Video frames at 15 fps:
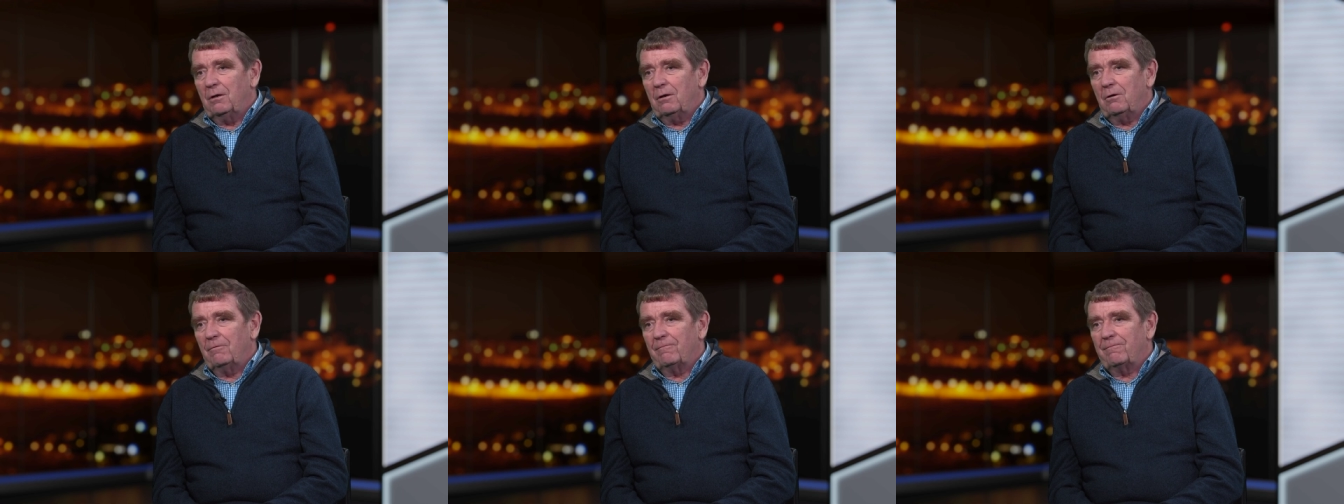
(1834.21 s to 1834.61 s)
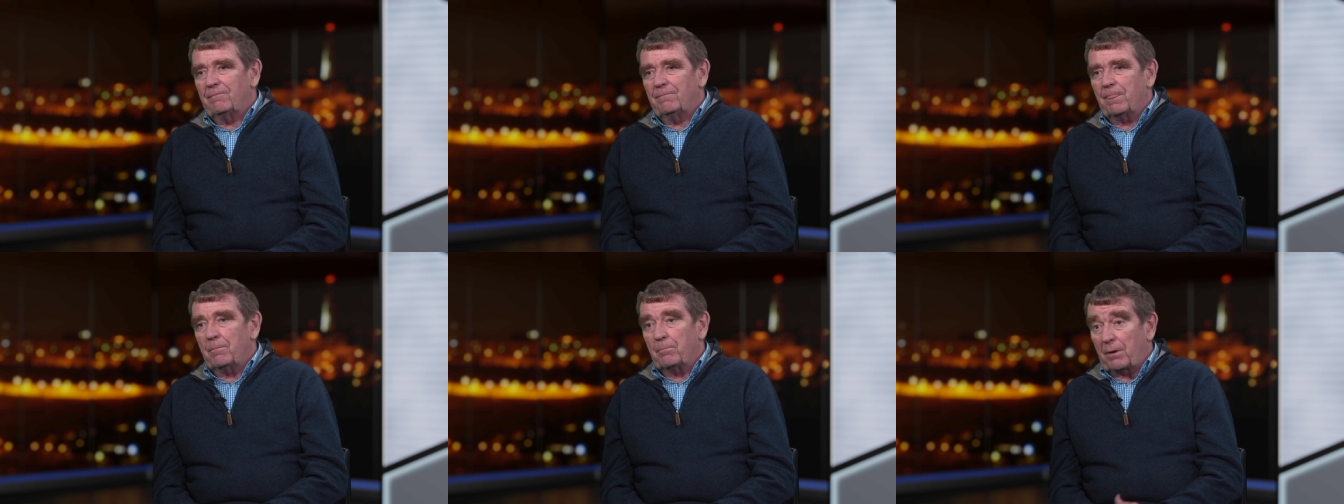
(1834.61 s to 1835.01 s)
of
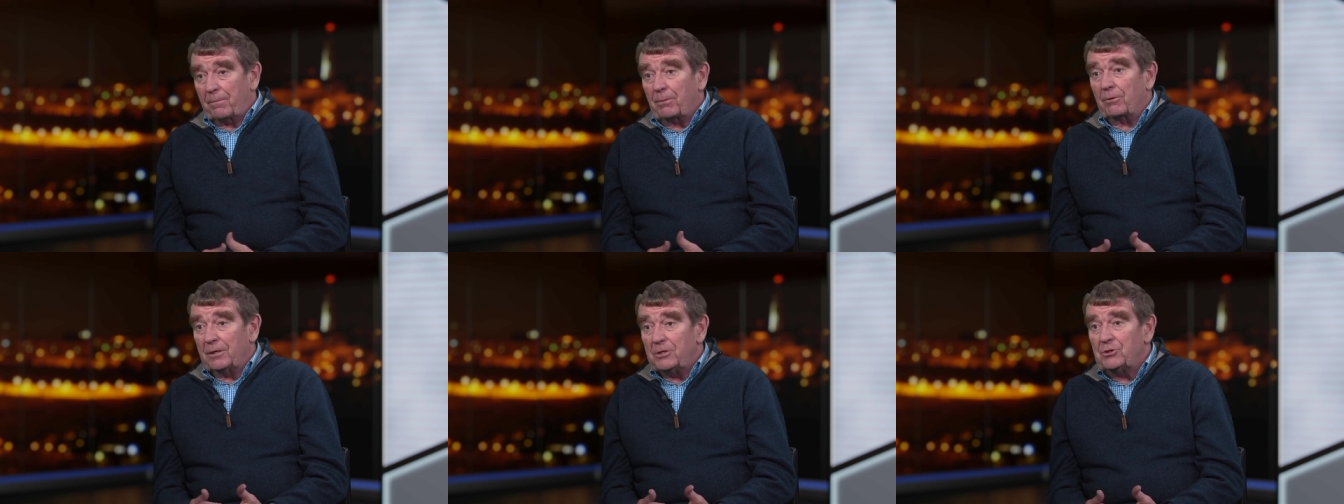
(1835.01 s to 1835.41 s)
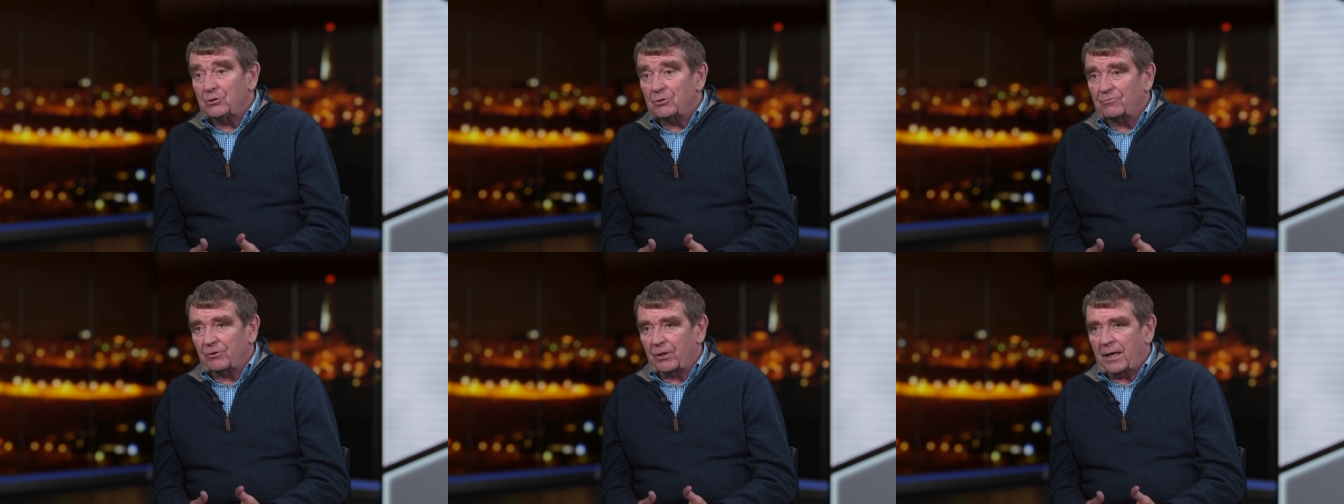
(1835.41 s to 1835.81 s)
the
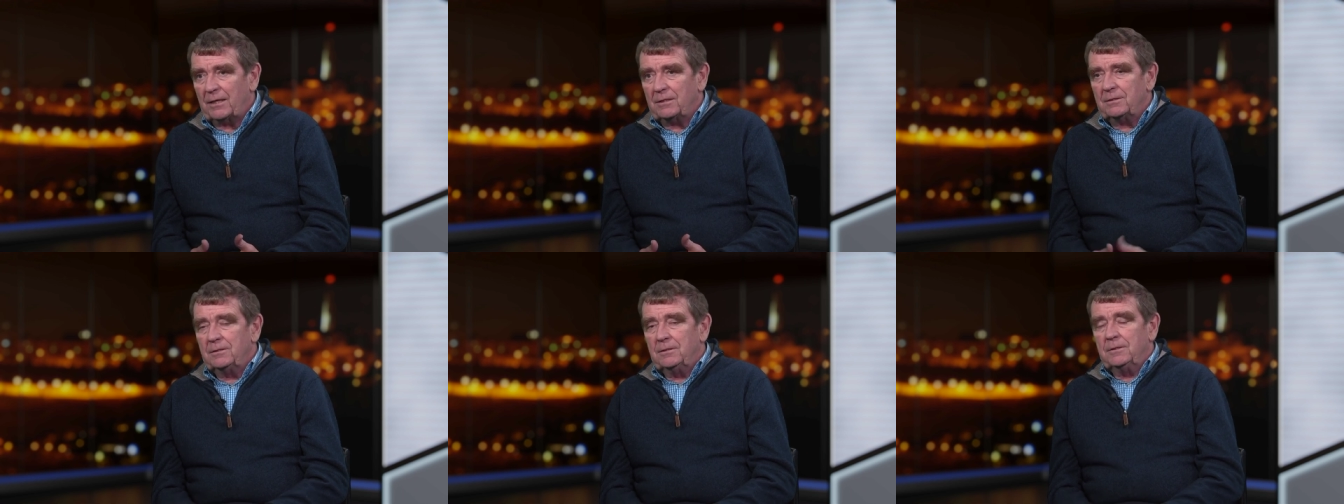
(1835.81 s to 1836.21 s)
preparations for that.